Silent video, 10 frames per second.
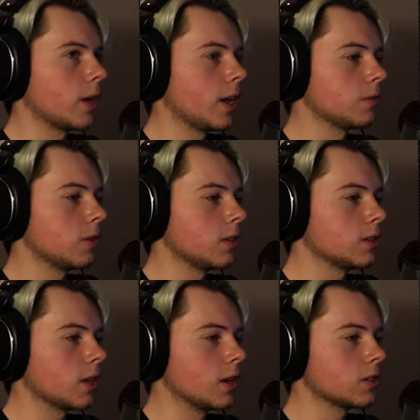what I have to fight
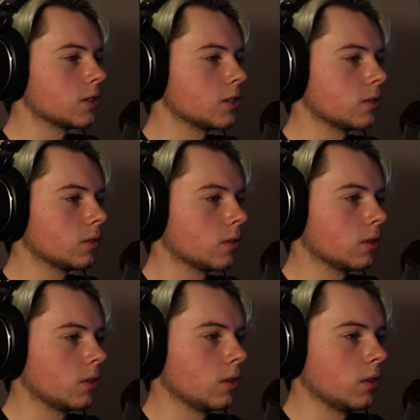these guys, because
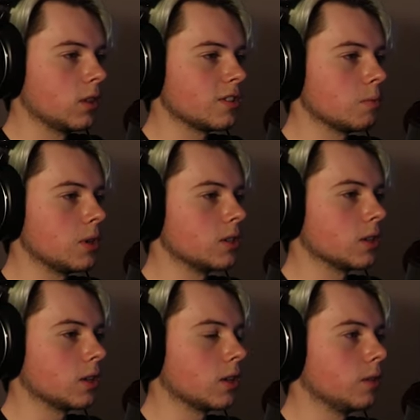they should be easy
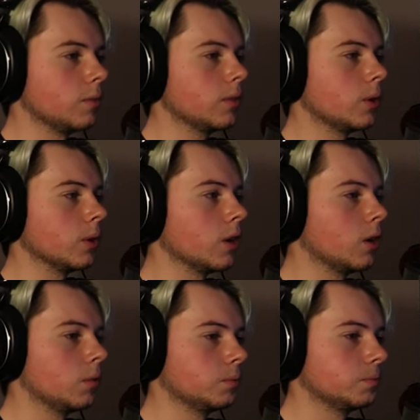to kill. There we go.